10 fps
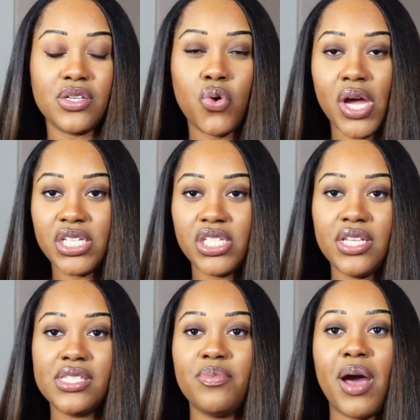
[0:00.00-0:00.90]

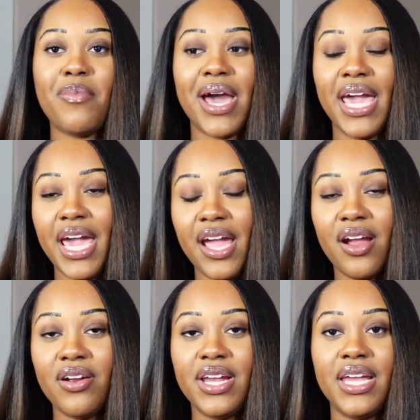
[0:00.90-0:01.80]
questions about my
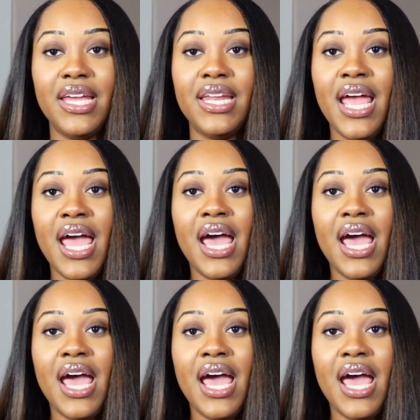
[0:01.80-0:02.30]
hair and,